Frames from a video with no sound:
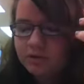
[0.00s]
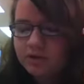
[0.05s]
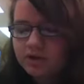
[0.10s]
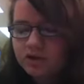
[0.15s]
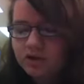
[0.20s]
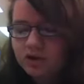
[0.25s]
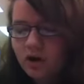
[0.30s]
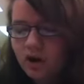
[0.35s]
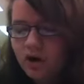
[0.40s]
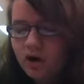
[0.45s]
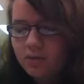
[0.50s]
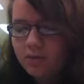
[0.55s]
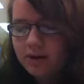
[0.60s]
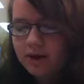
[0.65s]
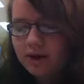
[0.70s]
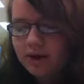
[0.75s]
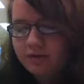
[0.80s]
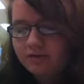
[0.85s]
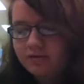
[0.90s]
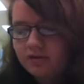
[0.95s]
Mr.
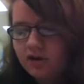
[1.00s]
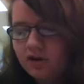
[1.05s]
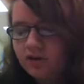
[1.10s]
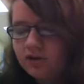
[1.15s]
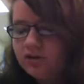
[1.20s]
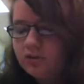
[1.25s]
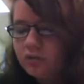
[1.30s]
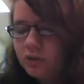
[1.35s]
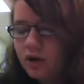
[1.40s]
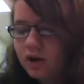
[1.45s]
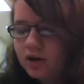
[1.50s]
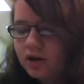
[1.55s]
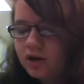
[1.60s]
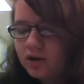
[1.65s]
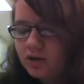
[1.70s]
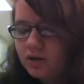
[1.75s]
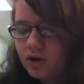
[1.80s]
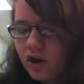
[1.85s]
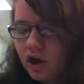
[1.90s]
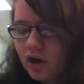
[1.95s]
Coleman, if one of
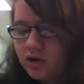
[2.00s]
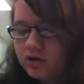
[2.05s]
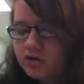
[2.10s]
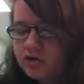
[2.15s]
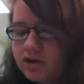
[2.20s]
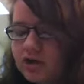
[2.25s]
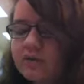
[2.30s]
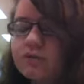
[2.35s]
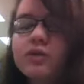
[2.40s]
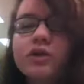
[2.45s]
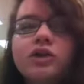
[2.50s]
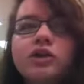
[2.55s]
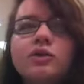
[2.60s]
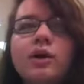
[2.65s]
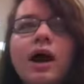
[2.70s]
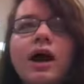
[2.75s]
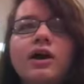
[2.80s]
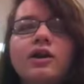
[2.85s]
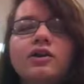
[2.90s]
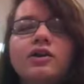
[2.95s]
your daughters live with
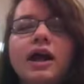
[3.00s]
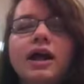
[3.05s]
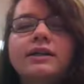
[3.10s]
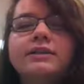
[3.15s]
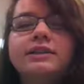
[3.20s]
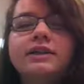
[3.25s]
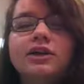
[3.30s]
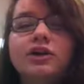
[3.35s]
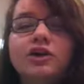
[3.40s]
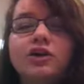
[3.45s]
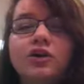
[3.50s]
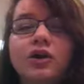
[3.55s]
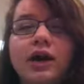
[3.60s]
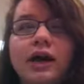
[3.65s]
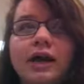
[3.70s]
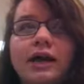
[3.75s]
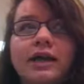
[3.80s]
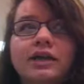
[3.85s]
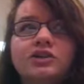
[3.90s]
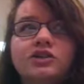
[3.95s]
you, how do you not see her
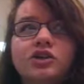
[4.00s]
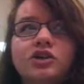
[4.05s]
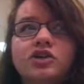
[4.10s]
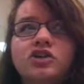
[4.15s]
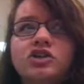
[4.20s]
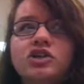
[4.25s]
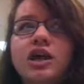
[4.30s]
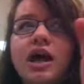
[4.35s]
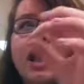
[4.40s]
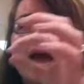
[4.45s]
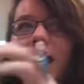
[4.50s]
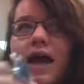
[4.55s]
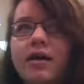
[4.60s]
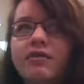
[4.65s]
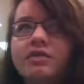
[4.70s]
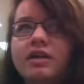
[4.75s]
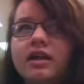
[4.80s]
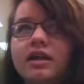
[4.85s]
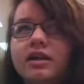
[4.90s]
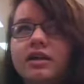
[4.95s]
grandkids, or does she not
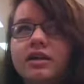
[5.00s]
have any?